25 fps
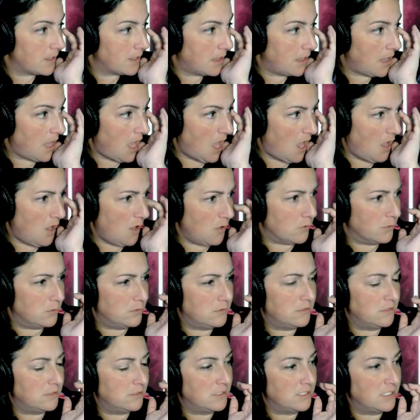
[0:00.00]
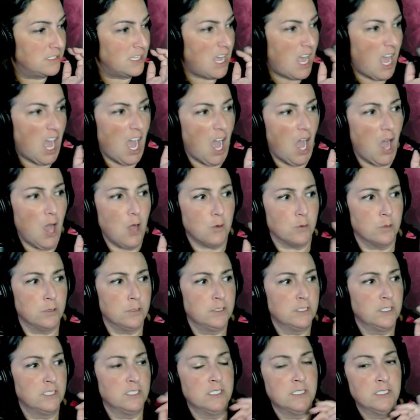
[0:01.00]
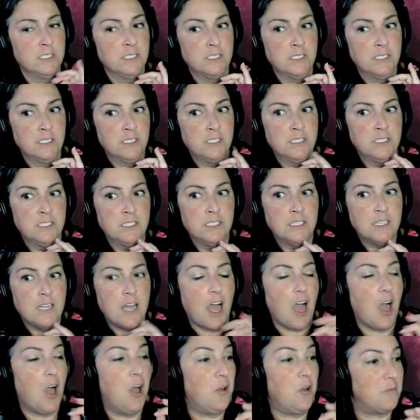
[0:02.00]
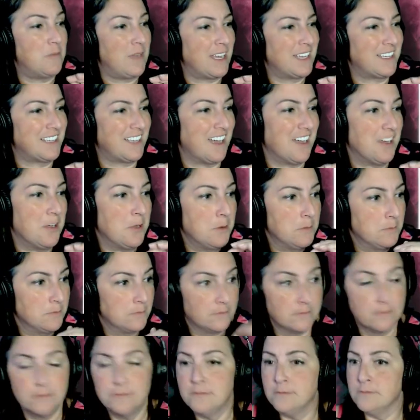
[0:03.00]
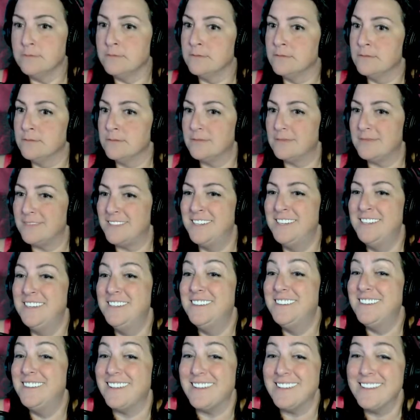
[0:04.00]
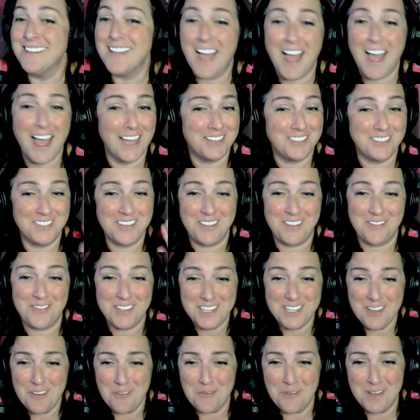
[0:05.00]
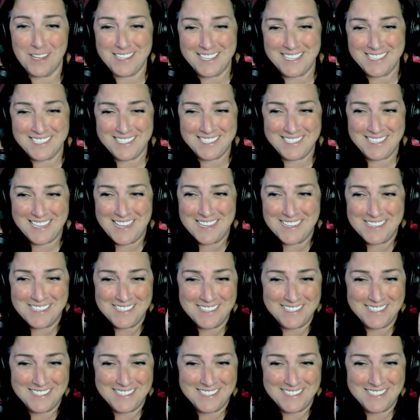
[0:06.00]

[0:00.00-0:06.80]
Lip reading: Oh, oh, oh my God. I don't even know what this is.